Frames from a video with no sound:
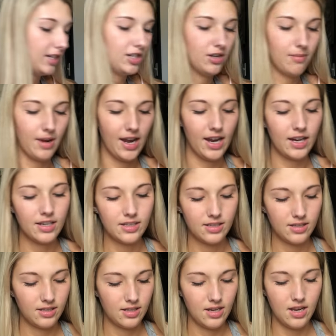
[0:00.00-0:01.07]
TJ Maxx,
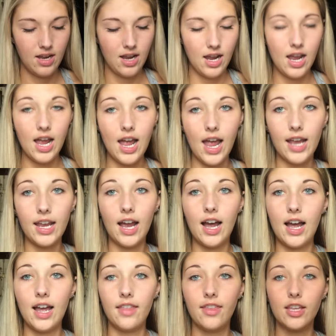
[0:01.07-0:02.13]
I
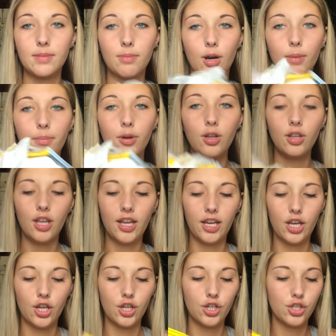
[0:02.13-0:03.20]
got this purple like
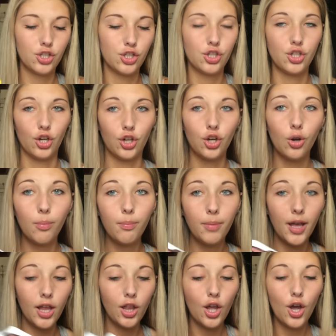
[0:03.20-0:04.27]
circle
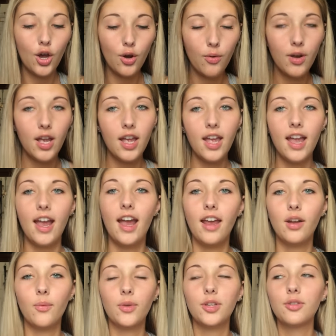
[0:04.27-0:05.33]
pillow
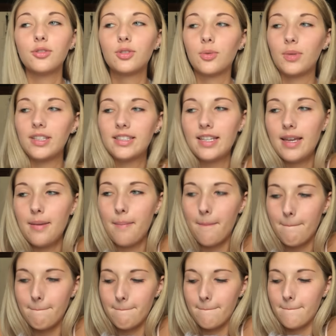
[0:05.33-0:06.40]
and when you squeeze it,
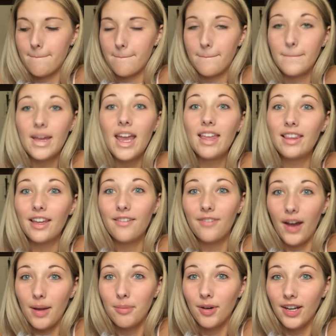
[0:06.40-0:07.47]
it like
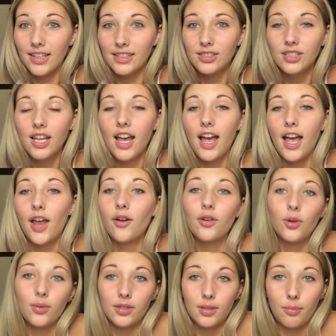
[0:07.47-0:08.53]
vibrates. I don't
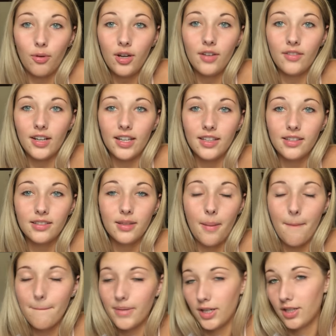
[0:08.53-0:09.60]
know what the point of it is,
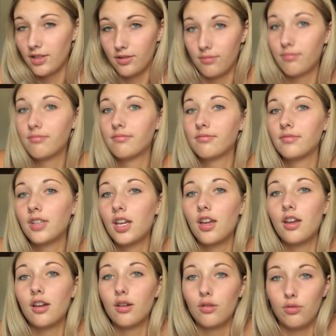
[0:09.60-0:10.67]
but it's
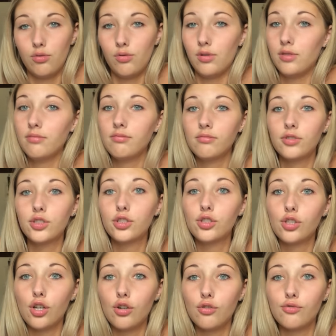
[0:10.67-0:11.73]
cool.
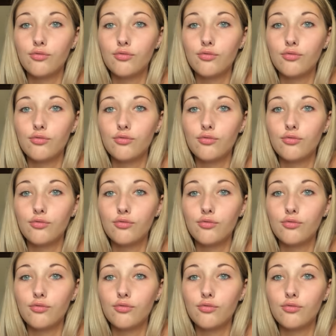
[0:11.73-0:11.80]
So